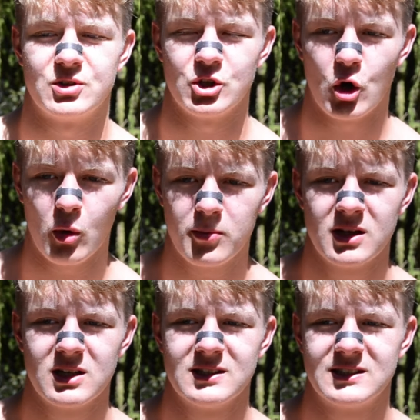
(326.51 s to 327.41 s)
Job
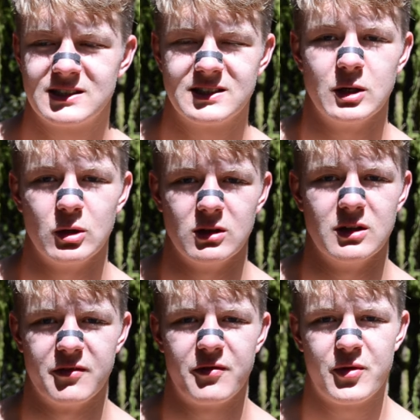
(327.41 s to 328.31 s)
still
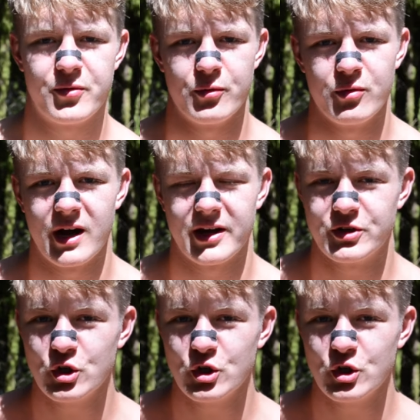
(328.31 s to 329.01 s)
lived through that.